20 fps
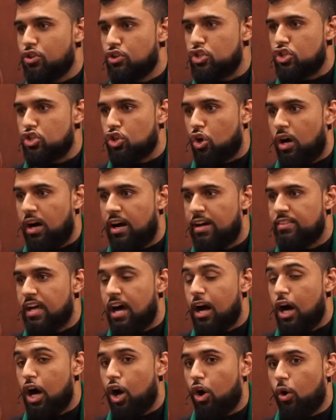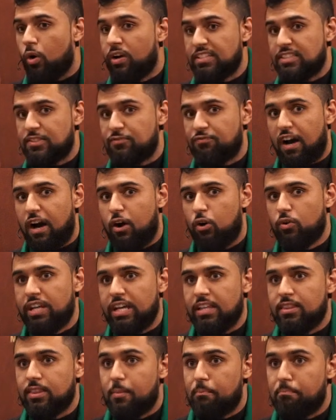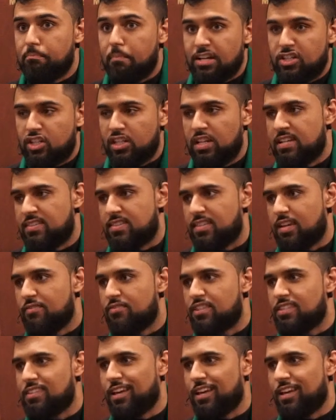al-Shuhada or it's found in the majlis of